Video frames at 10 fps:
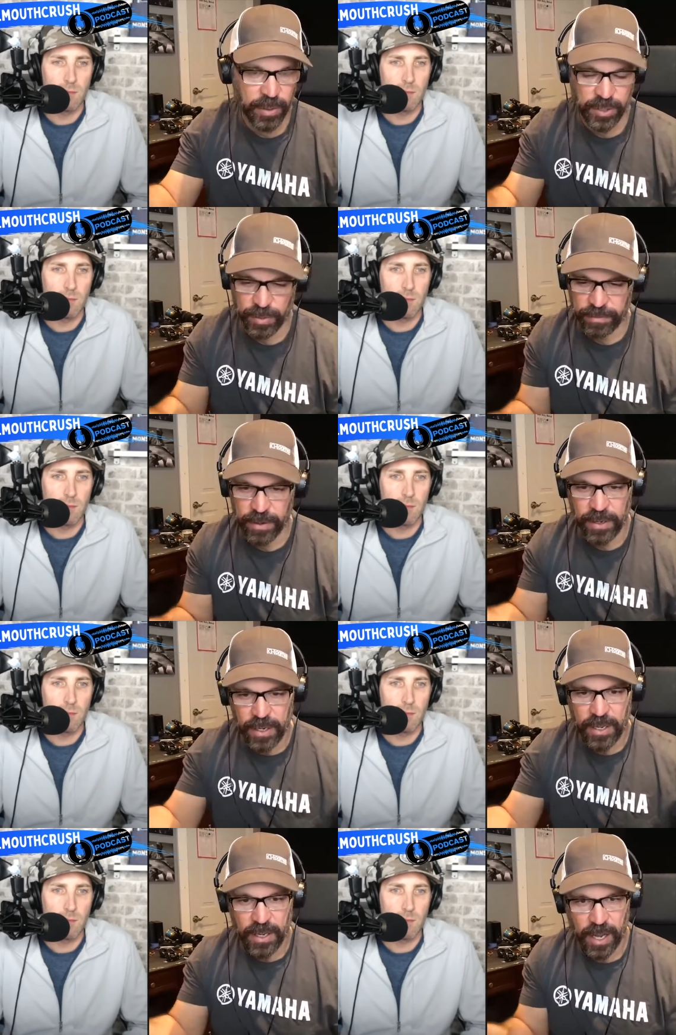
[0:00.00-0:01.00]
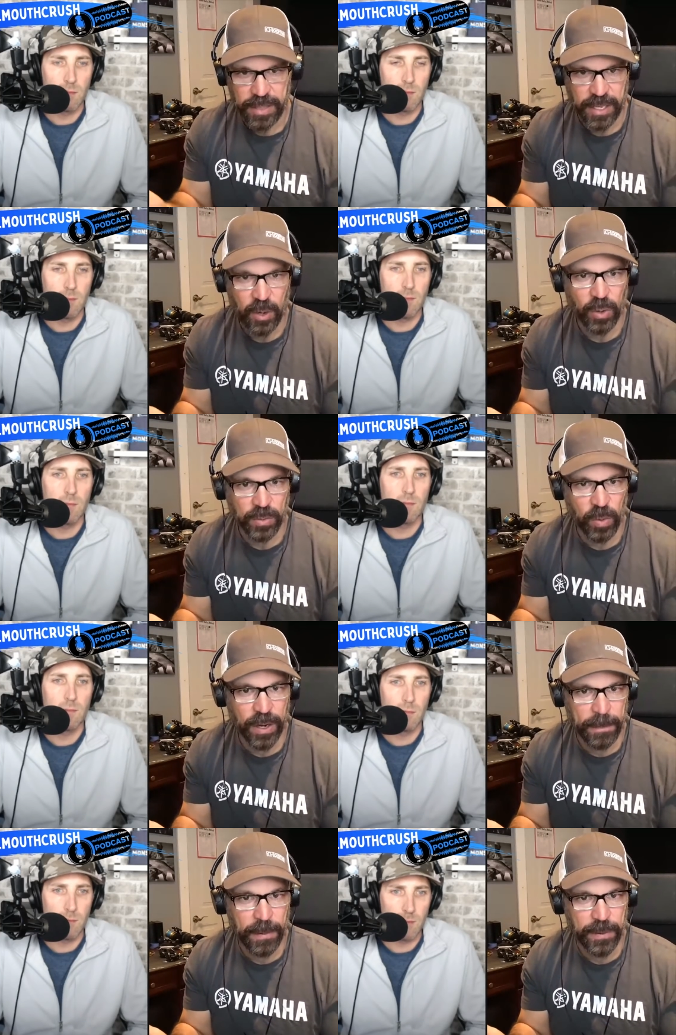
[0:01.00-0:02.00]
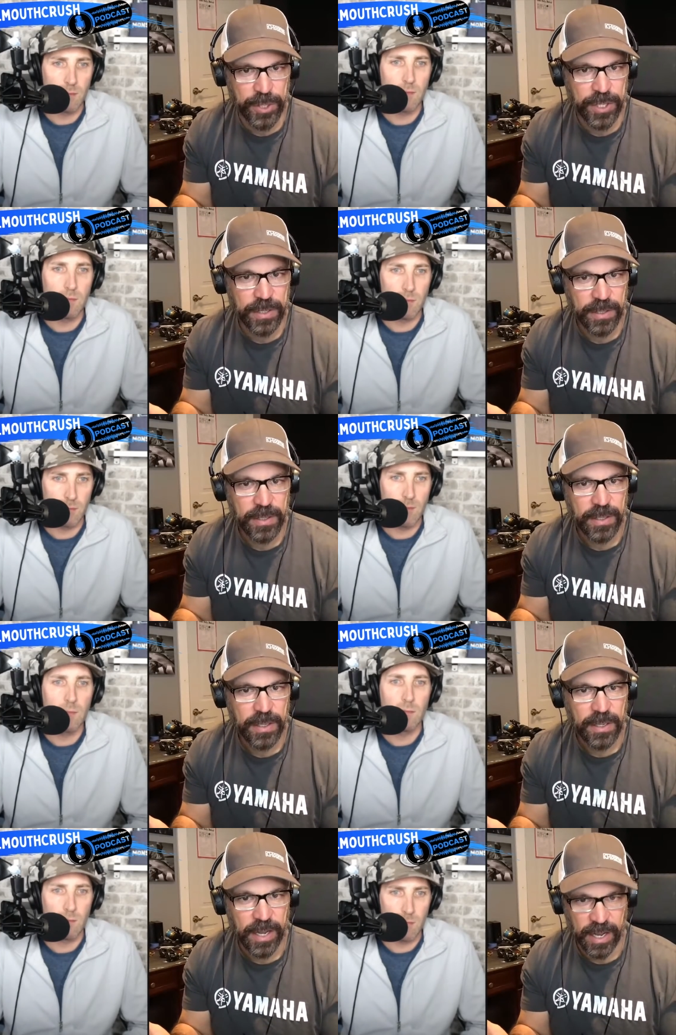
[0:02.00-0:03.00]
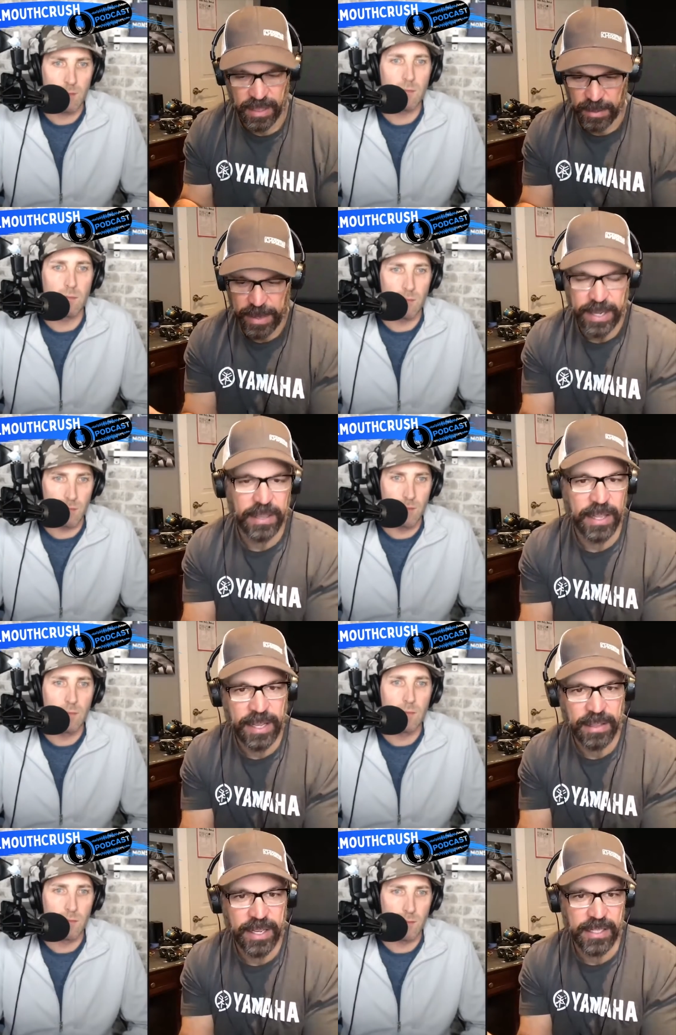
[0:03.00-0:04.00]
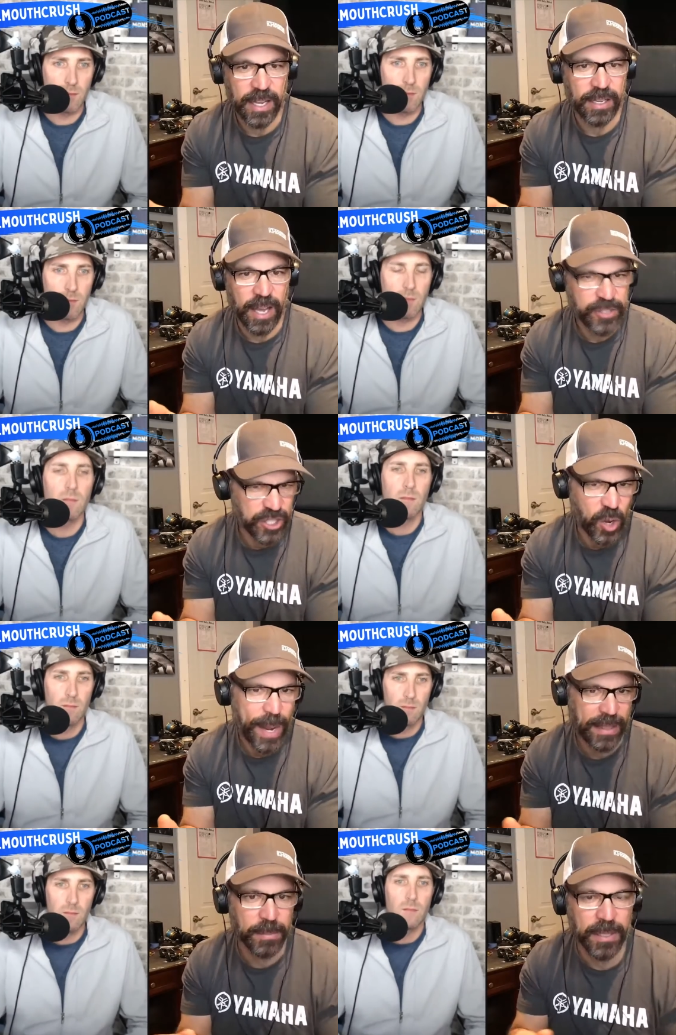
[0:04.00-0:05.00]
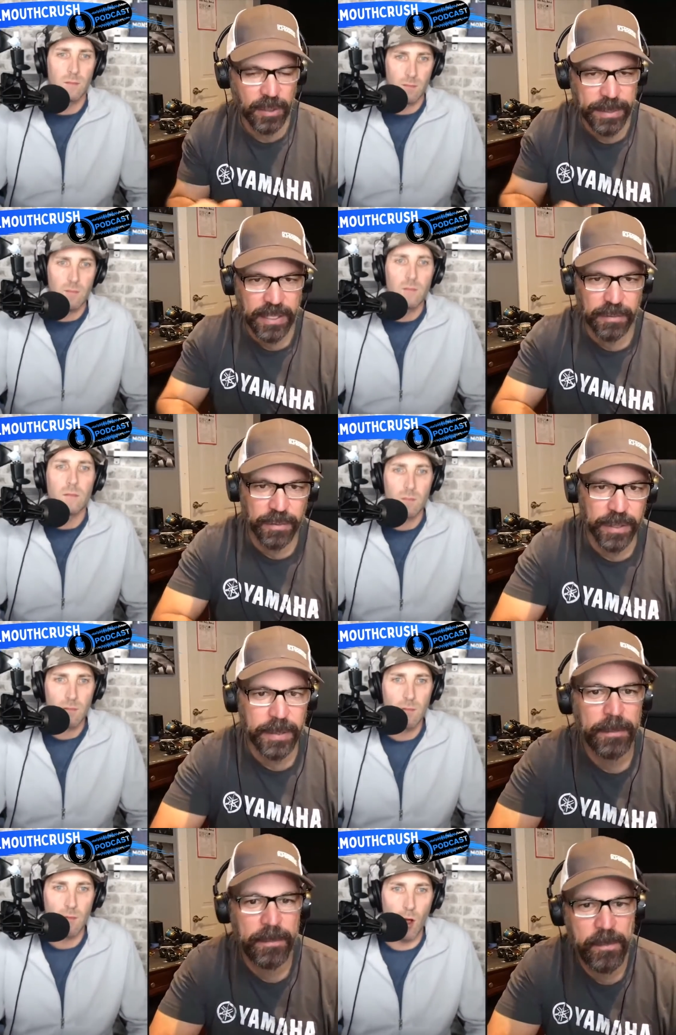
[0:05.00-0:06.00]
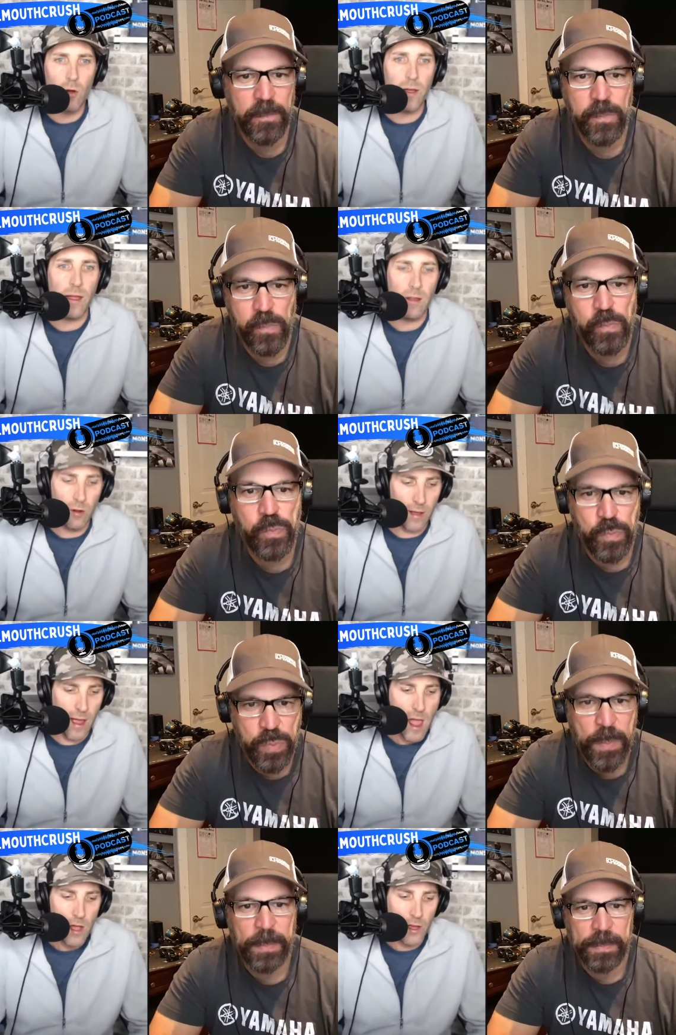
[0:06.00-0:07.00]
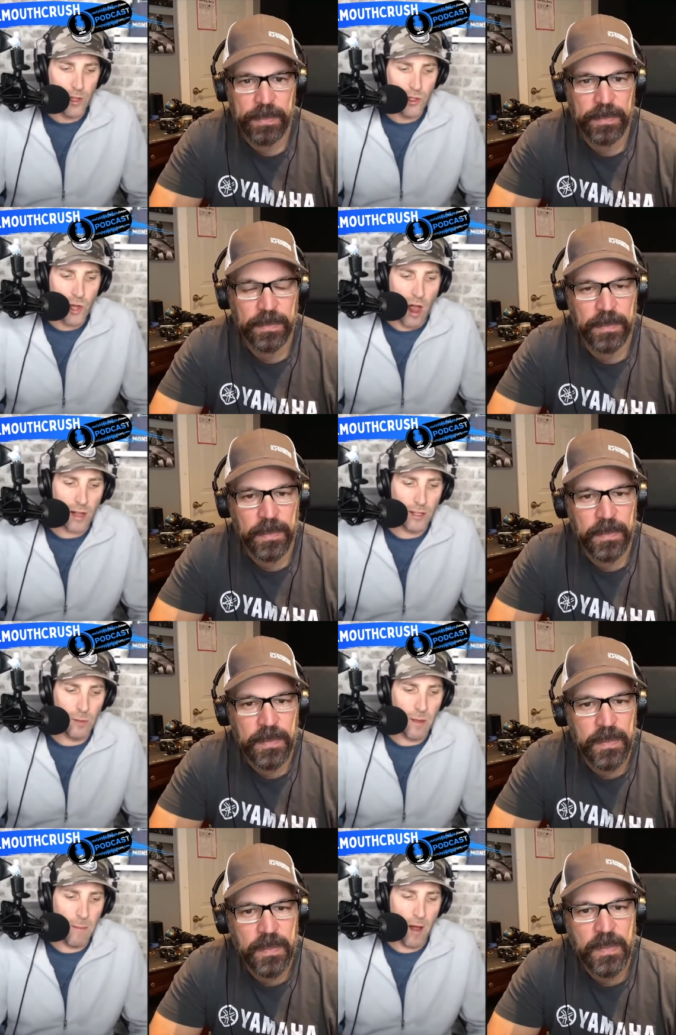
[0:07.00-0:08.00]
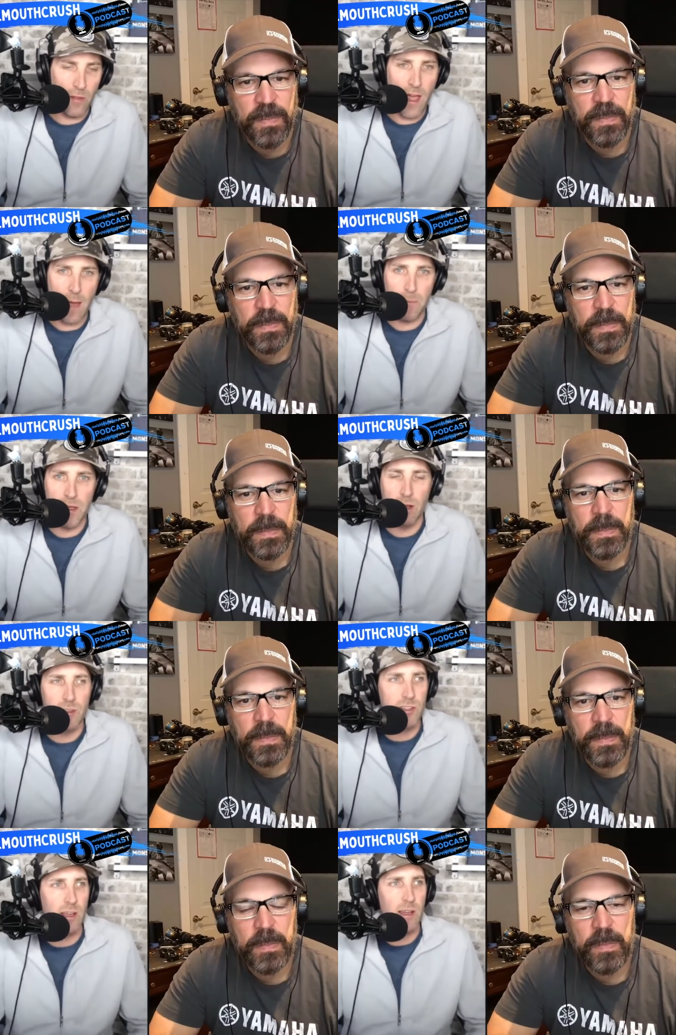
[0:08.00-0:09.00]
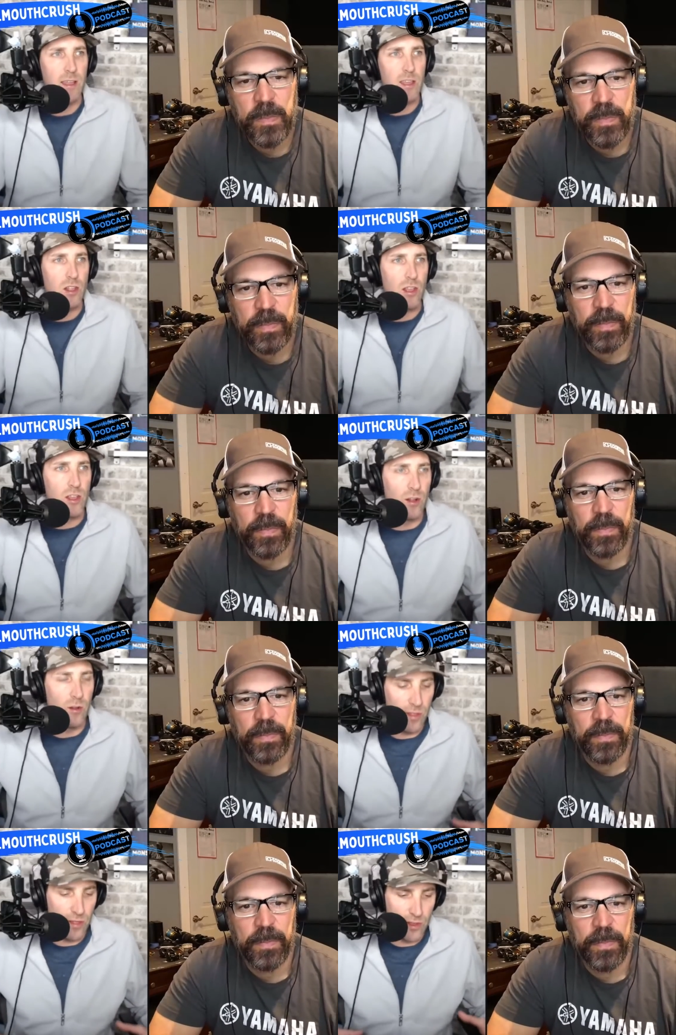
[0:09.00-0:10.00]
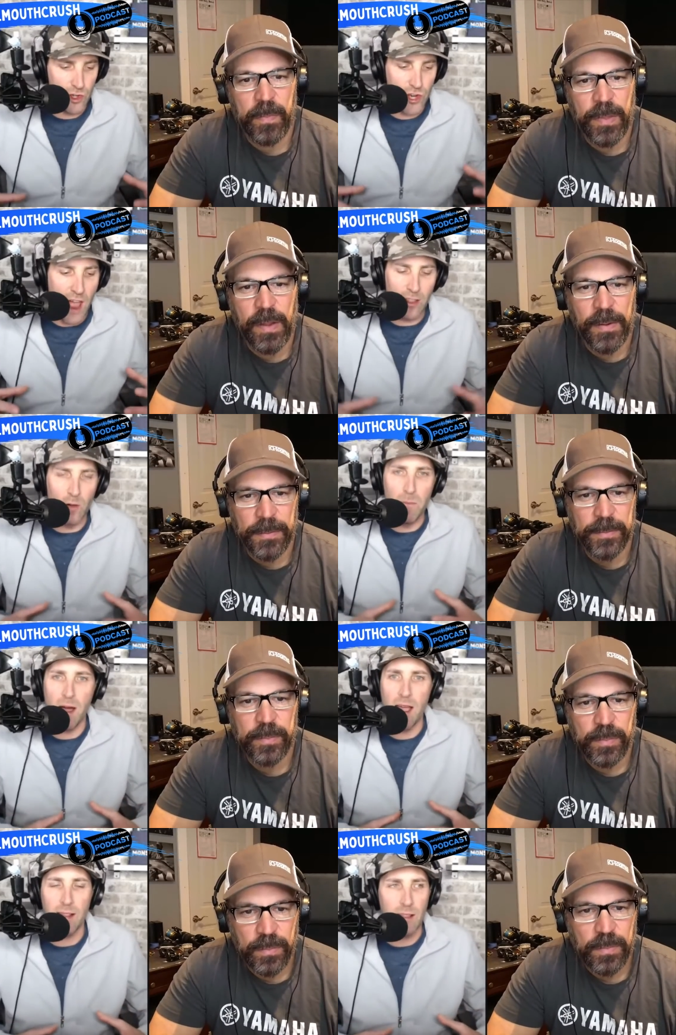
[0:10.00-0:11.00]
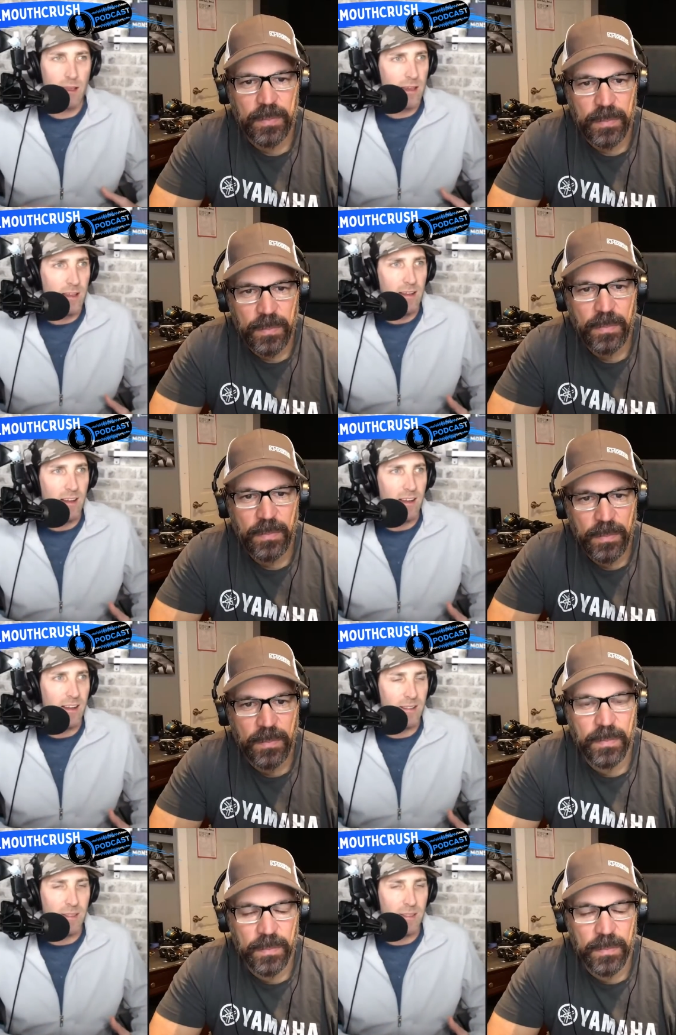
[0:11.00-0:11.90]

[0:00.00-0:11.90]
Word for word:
Speaker 1: Lawrence River, I think hold one approach. And I think my mm-hmm. inland lakes, I, I just go at them a little bit differently.
Speaker 2: Okay. Okay. Can you talk a little bit about that? Because, uh, you, you know, the, the shallow bite, uh,